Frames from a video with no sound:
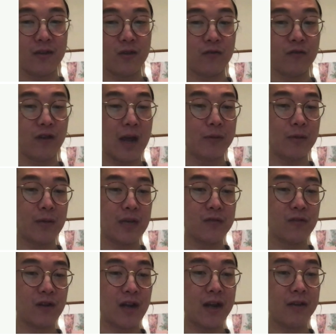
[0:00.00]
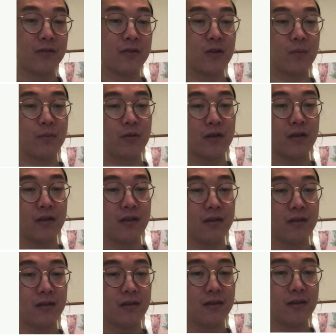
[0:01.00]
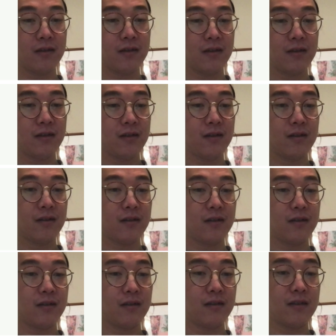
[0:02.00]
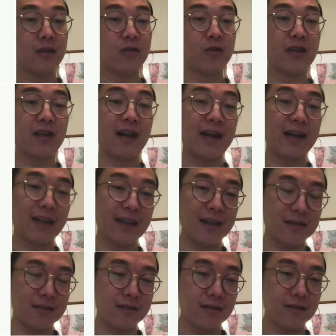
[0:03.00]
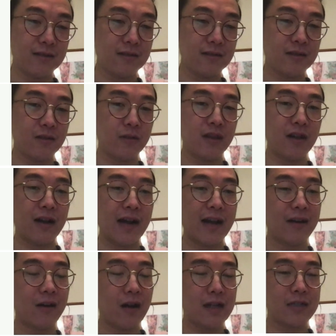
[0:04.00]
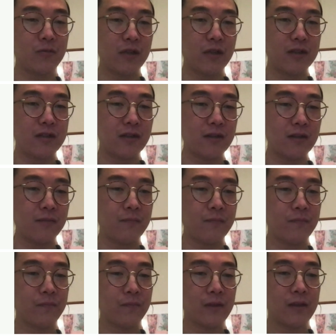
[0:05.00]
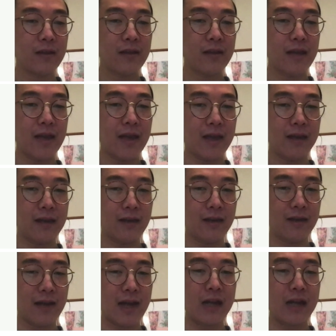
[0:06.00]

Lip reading: optimized for high throughput, then you get high latency. So they are at odds with each other. And a lot of